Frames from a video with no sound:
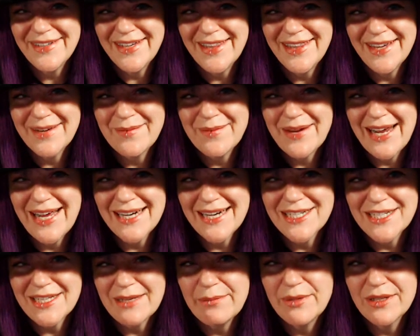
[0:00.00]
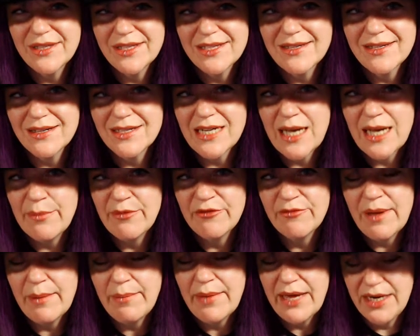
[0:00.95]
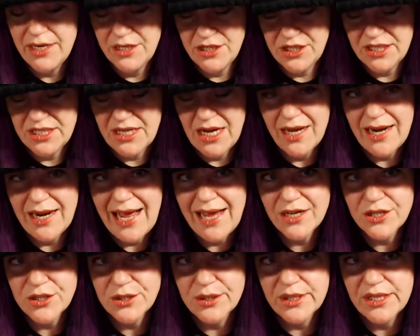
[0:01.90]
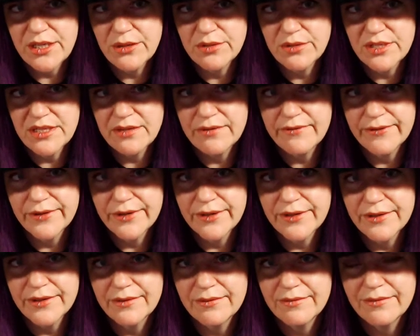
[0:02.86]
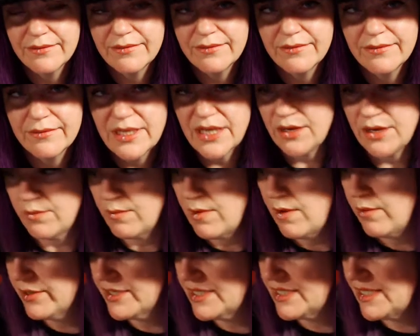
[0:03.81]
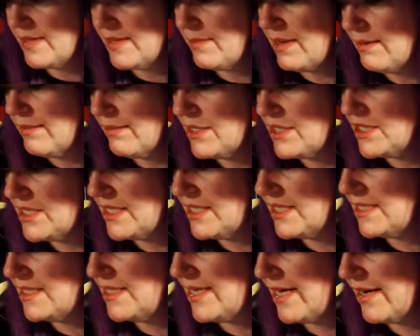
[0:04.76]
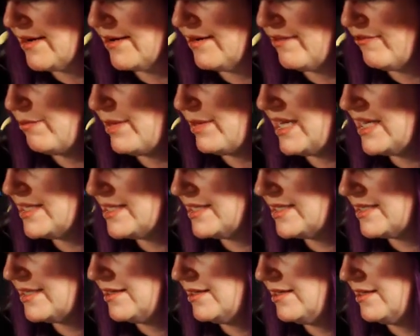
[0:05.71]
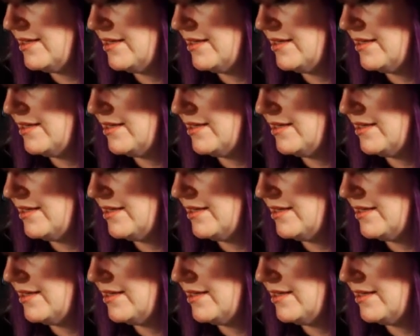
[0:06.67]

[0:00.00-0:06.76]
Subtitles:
I think I'm going to actually put this on top of my bed and just not actually use it for, you know, while we're sleeping, but just as a decorative piece.